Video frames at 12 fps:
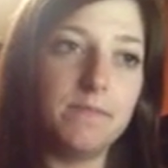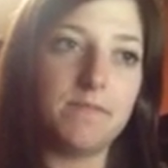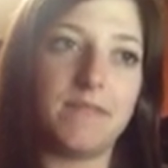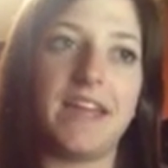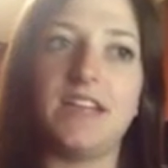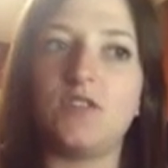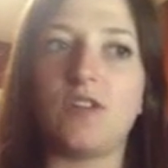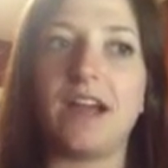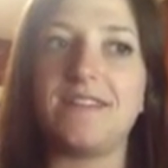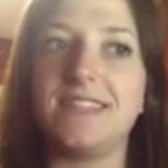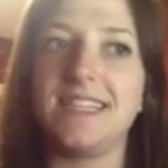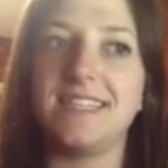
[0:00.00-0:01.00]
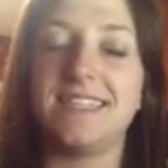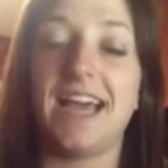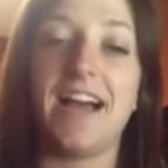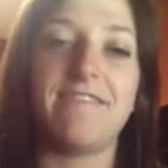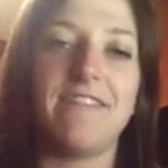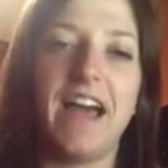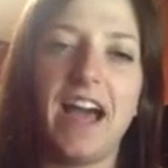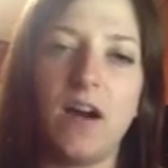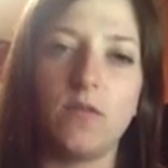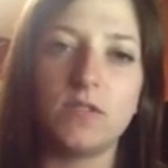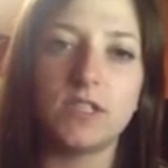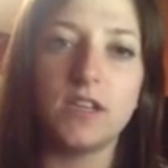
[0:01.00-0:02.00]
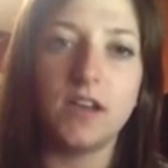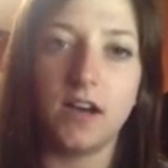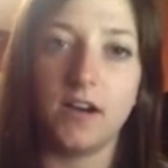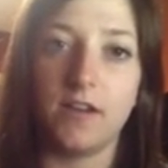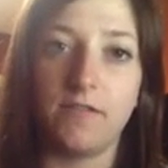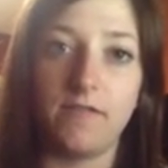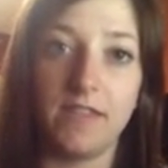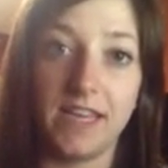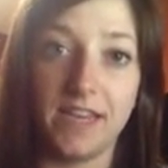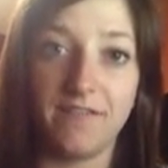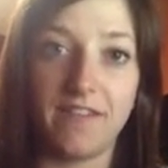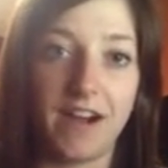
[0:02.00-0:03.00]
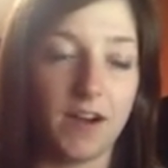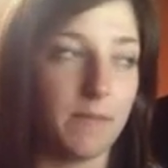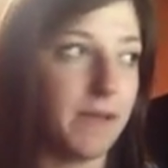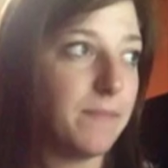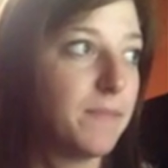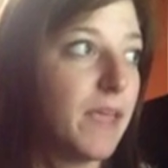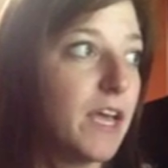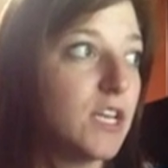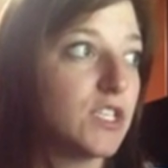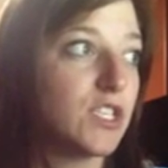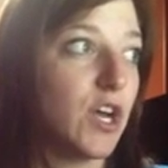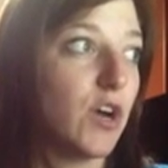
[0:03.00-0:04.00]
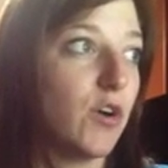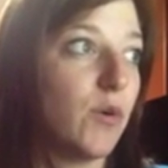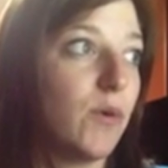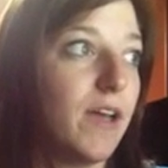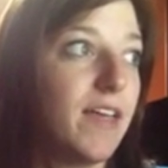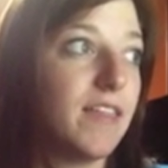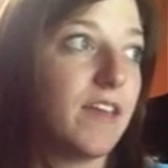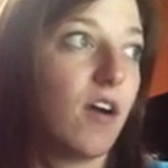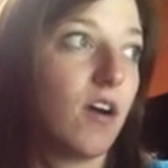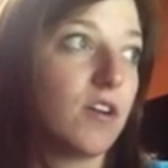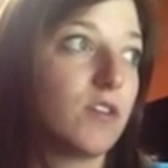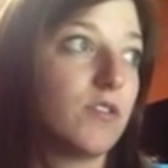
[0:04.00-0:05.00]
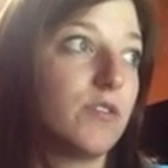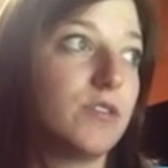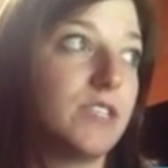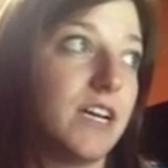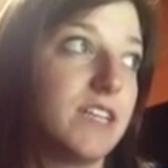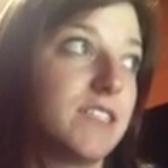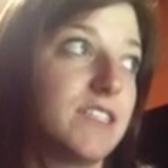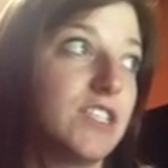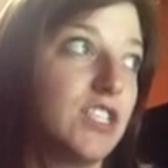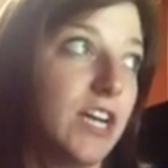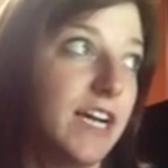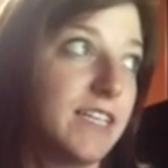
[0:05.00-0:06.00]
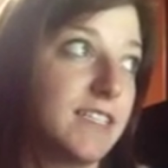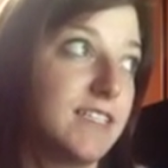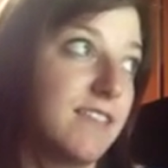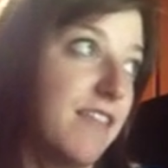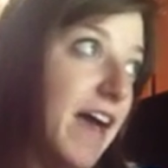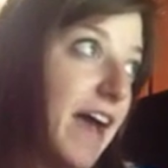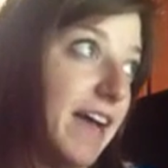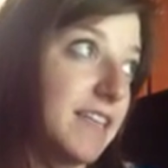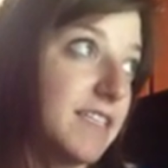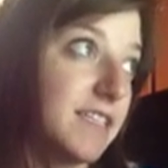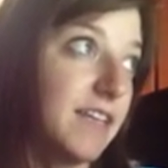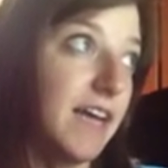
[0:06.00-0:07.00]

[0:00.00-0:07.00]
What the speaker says: that it drives the staff out of the environment. So the article does suggest that